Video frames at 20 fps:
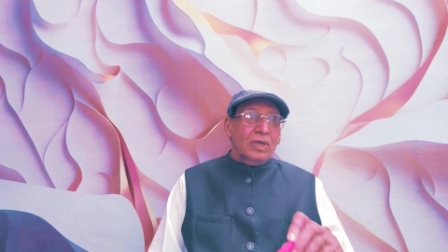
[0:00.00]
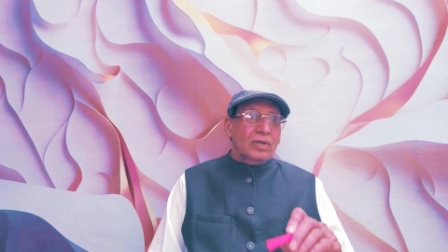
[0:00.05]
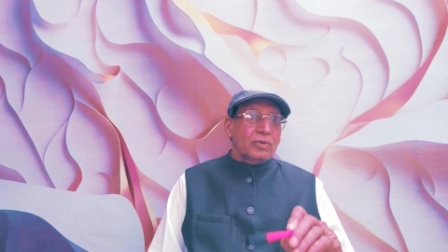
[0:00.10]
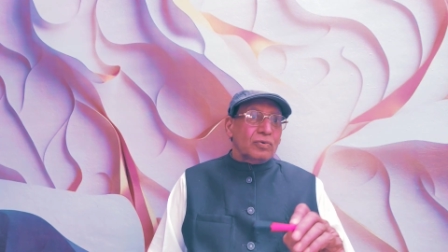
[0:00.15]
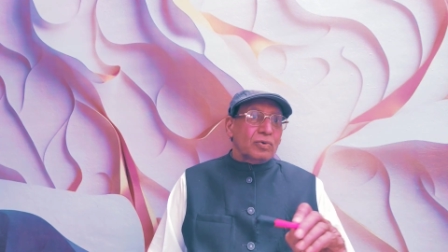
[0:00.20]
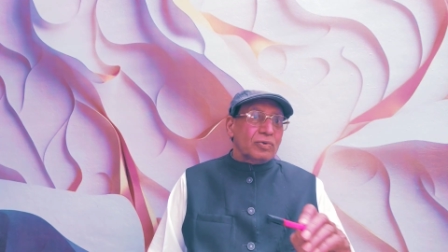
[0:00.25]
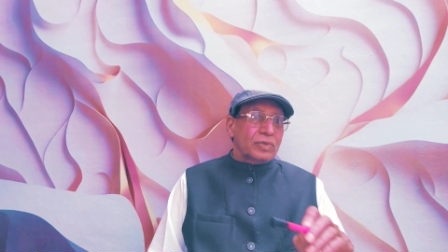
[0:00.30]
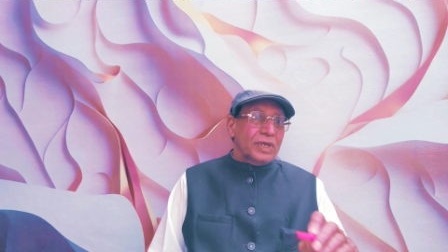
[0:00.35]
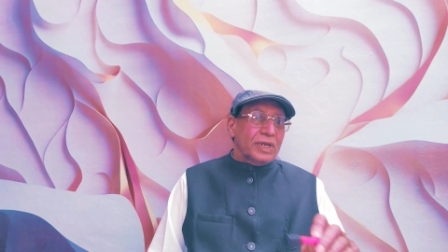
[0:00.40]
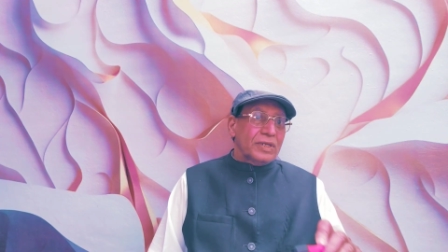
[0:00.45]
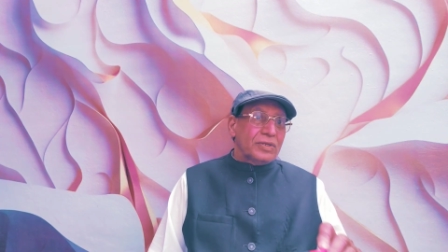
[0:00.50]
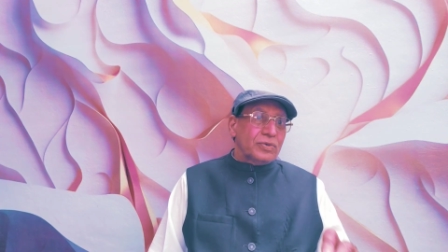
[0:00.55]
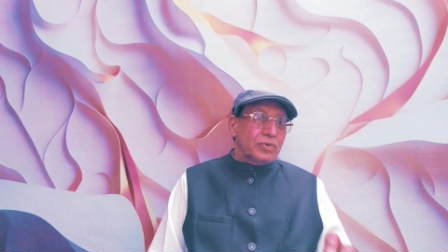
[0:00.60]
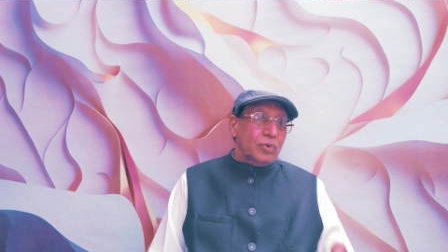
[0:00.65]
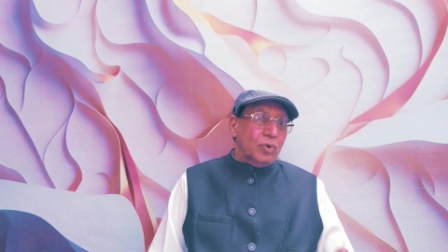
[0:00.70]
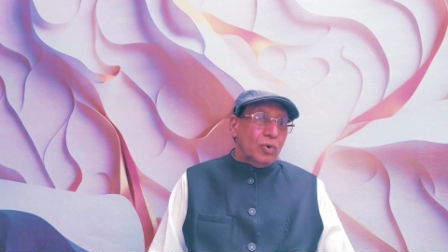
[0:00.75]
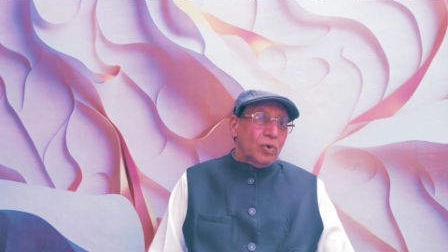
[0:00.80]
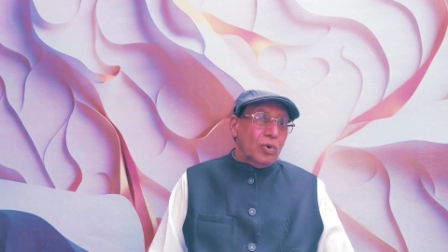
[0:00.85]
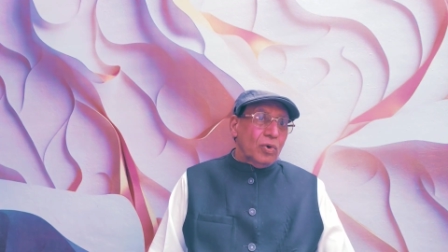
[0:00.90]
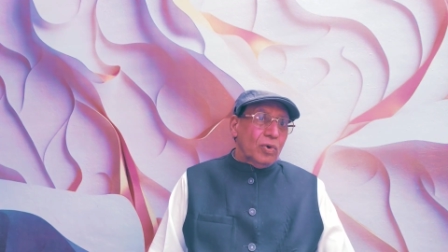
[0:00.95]
So there is
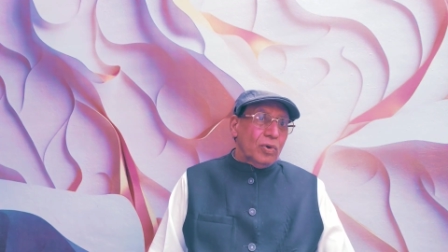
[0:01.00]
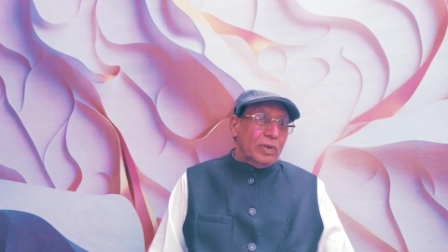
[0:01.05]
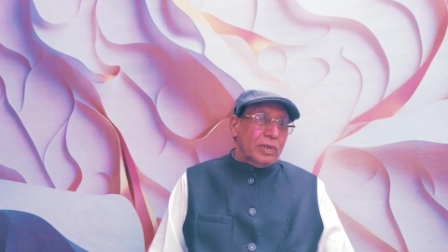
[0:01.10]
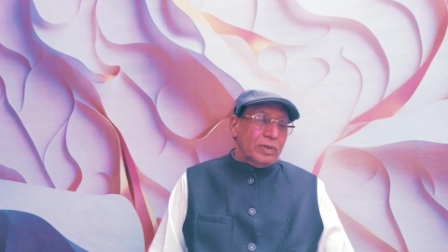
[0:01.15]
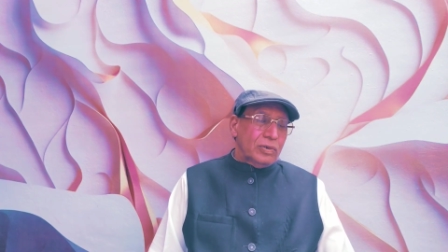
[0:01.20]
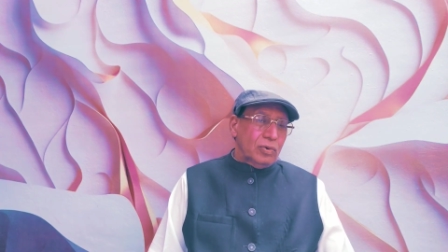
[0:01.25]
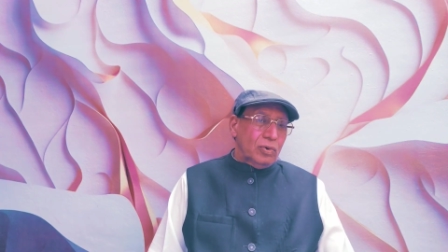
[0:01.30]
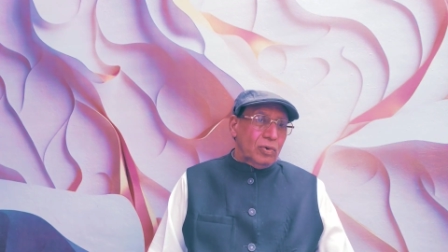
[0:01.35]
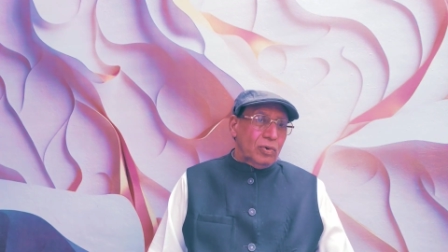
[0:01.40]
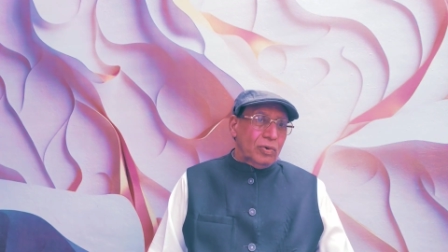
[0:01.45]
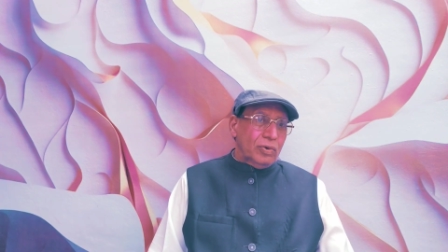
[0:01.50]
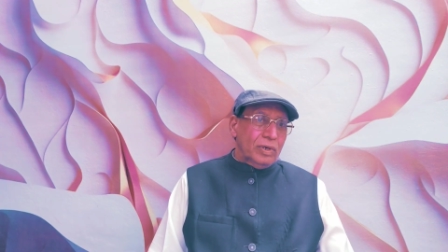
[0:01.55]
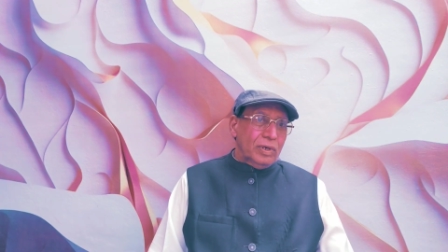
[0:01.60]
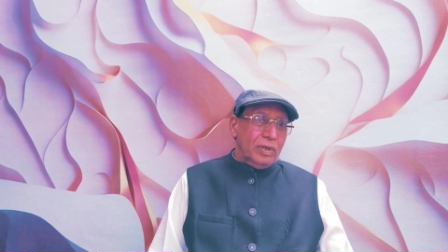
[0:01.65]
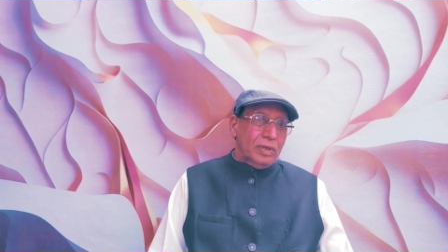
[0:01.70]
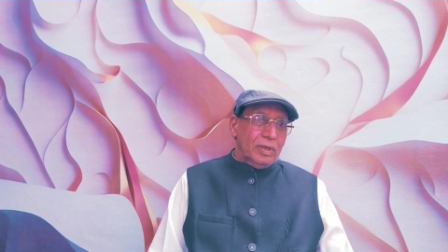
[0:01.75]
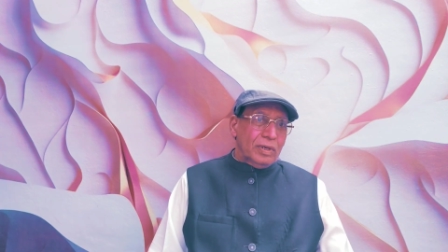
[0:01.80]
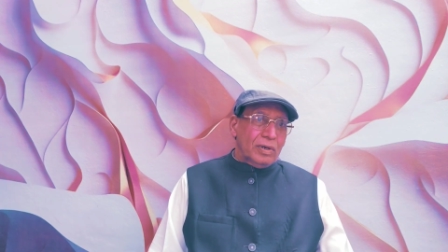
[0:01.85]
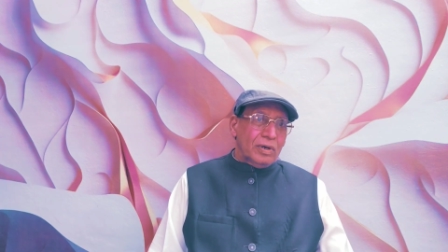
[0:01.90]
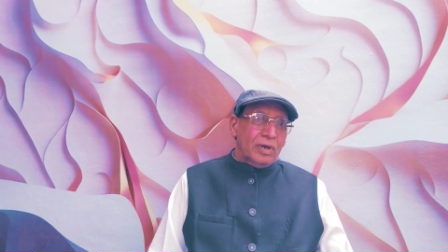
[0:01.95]
no
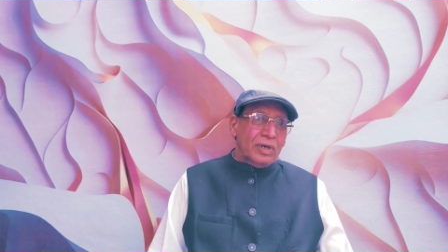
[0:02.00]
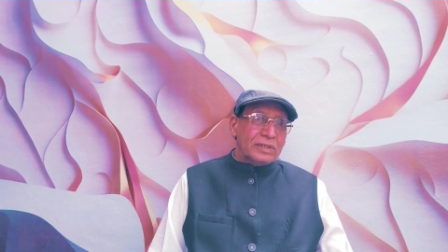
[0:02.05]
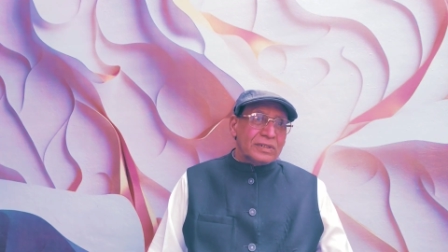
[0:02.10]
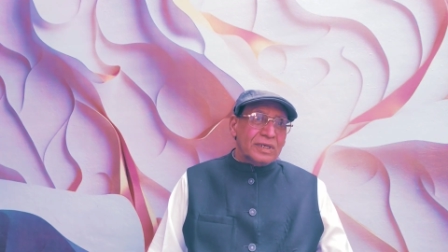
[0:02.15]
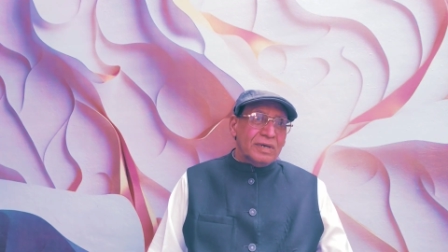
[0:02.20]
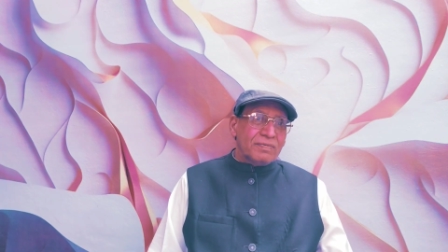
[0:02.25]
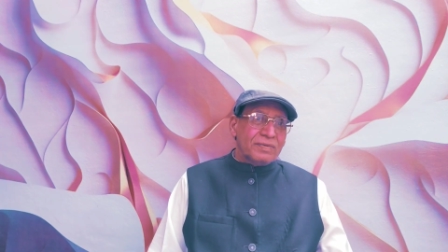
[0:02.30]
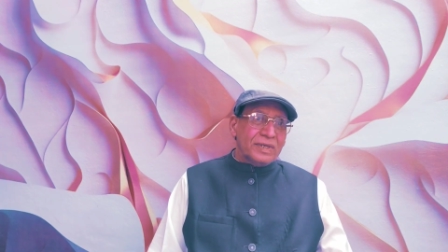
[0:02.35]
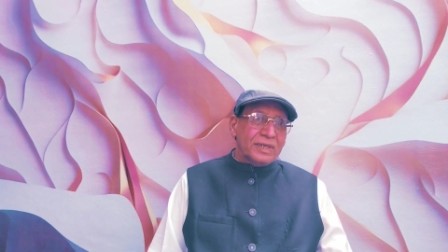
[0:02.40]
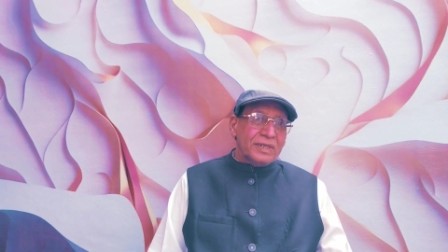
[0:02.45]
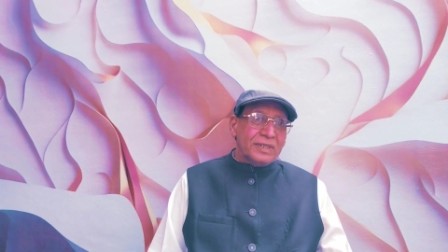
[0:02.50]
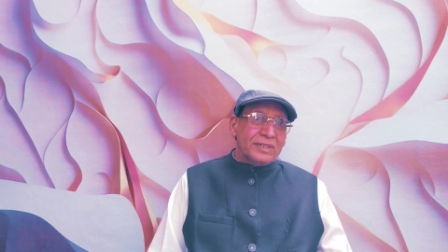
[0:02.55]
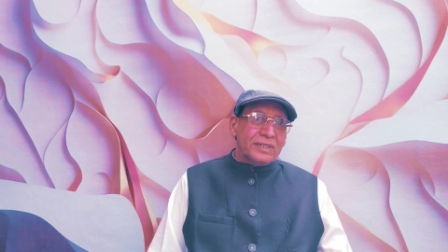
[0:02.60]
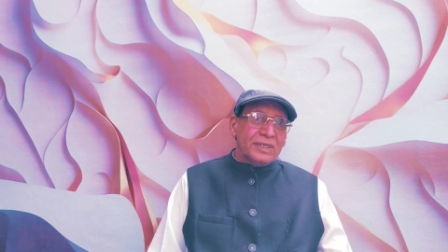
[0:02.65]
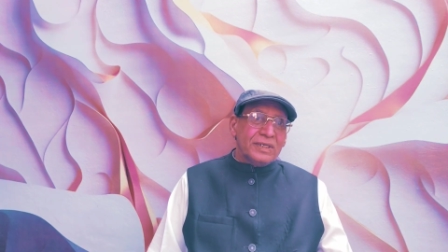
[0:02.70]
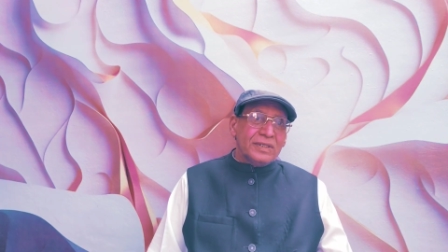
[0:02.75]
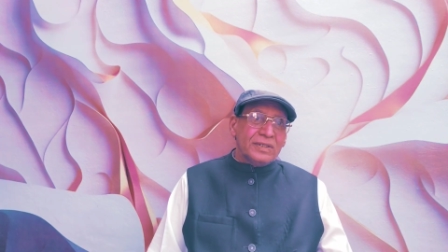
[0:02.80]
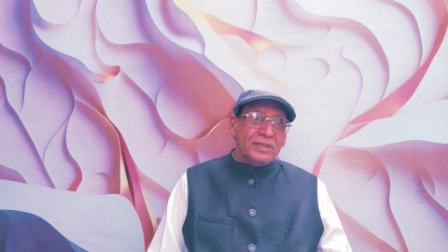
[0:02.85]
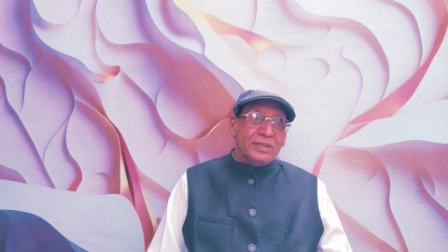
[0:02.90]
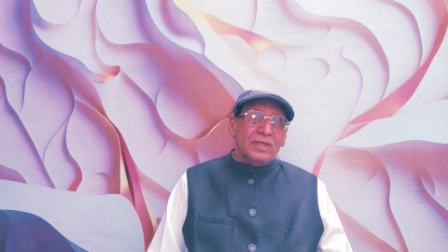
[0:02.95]
known cause of the
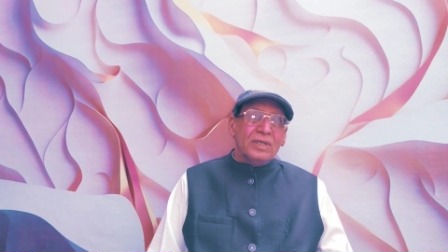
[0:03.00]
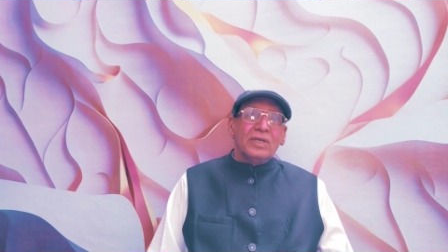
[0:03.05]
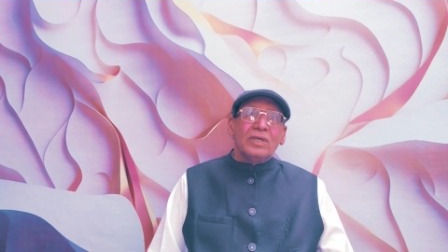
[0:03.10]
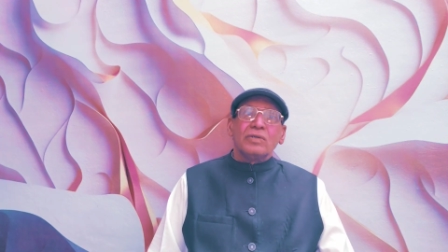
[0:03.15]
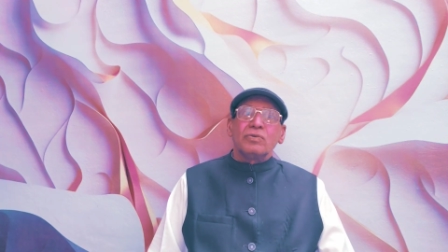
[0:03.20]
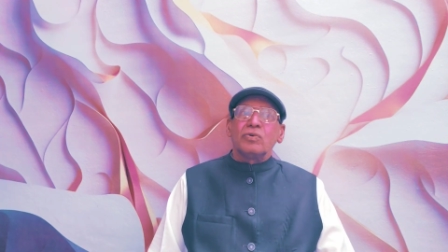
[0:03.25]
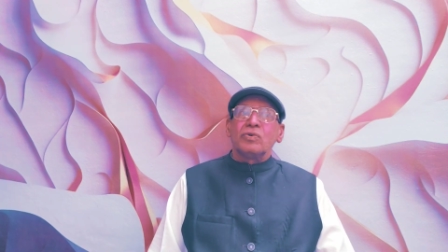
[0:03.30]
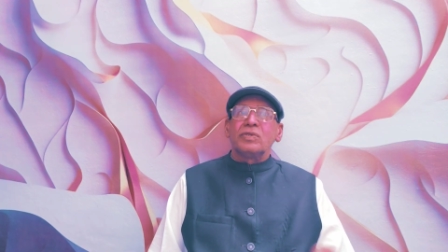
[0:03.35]
disease.